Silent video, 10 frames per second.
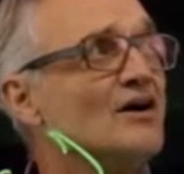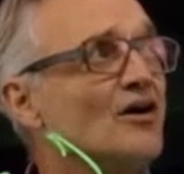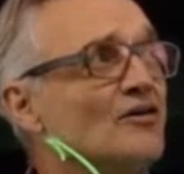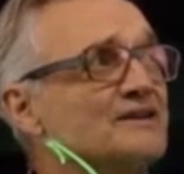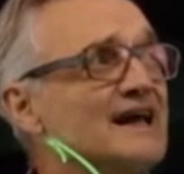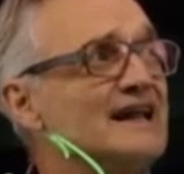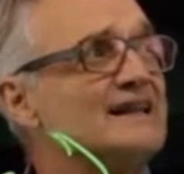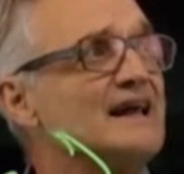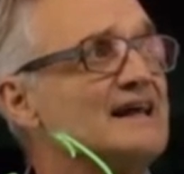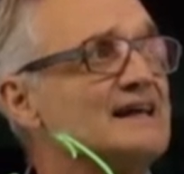of
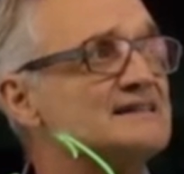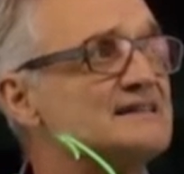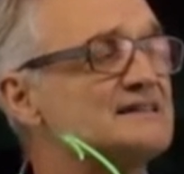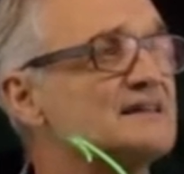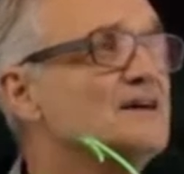delta x